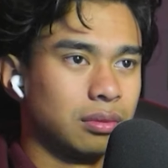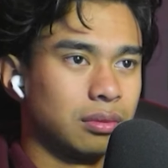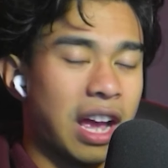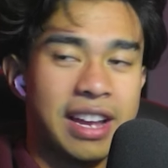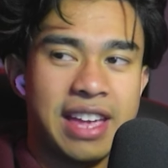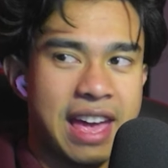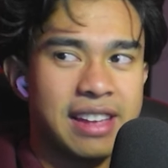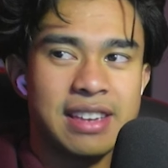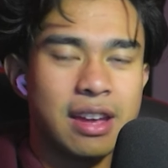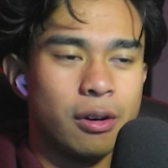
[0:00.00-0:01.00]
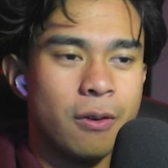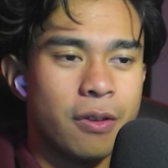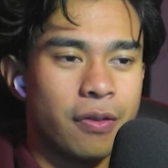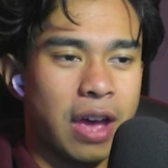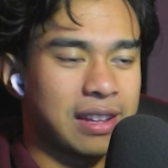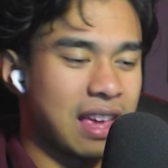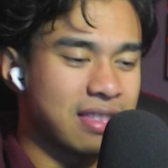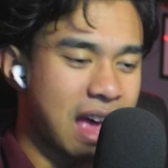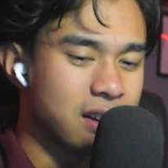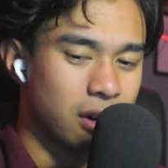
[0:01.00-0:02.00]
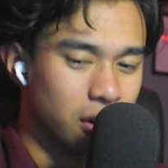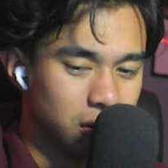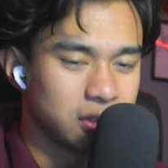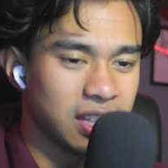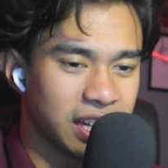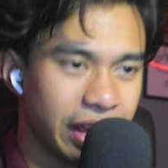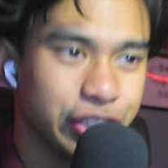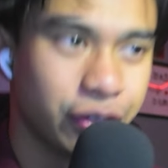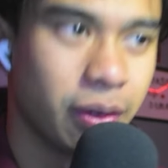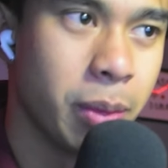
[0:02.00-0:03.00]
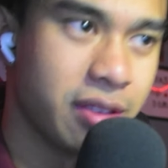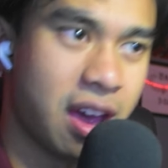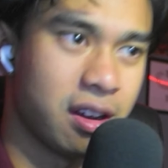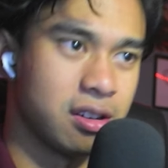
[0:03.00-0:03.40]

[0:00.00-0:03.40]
I can't get over the fact that that girl looks like Hitch from Attack on